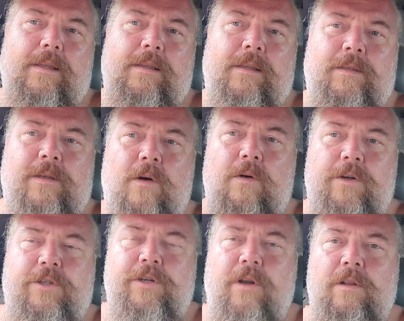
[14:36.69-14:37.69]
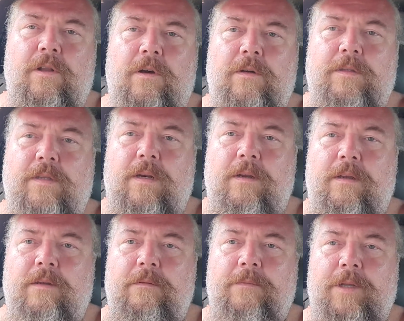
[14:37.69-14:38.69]
This going to Sholo is going
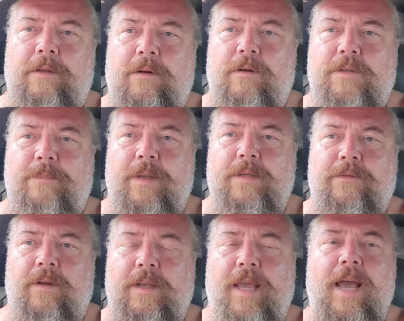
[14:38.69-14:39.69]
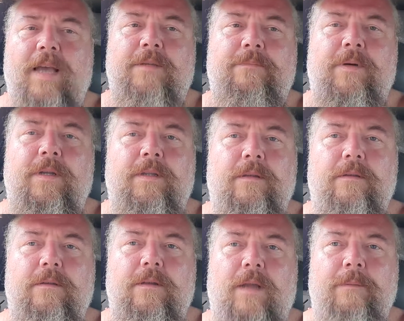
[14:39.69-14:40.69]
to be a little expensive on gas, but
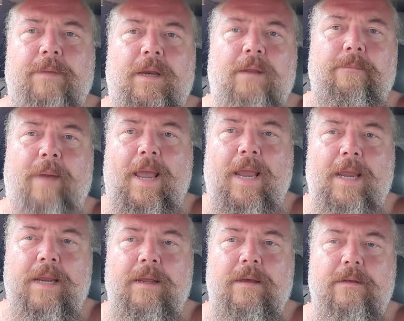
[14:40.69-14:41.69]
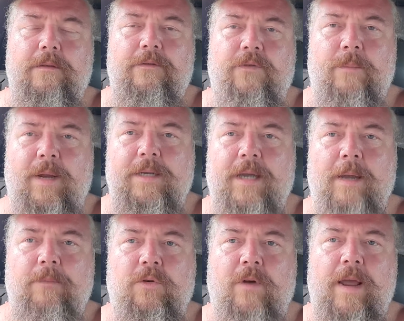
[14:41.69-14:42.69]
I'm getting paid for my
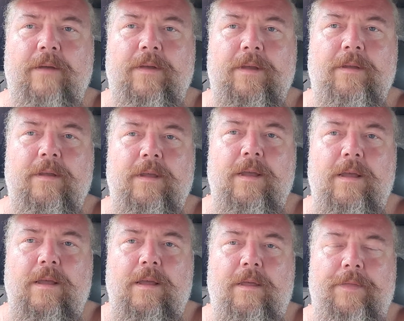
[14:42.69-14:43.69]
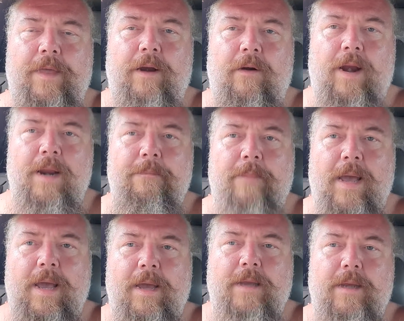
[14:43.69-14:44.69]
time driving there and
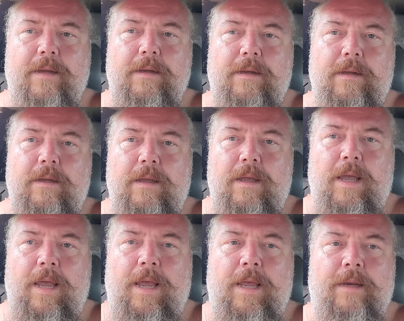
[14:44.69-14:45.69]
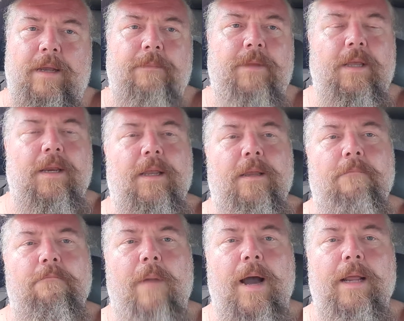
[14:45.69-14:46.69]
back, and I'm getting
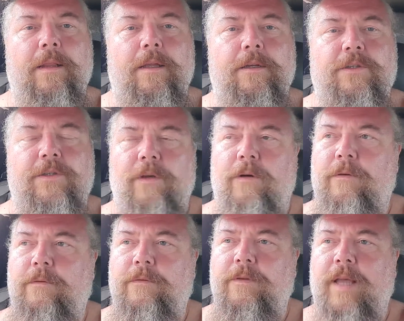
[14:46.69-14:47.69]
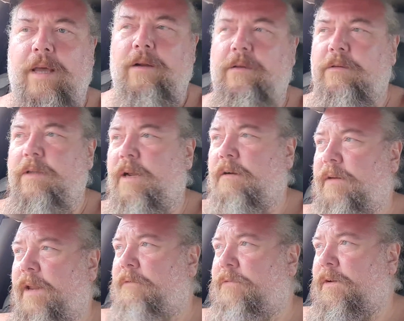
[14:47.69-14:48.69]
mileage, so that'll
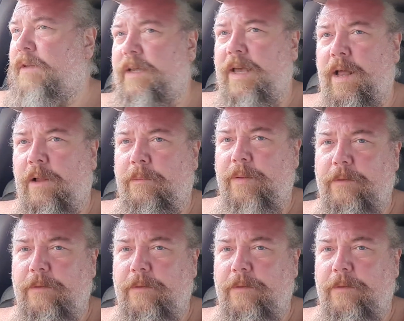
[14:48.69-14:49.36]
definitely help.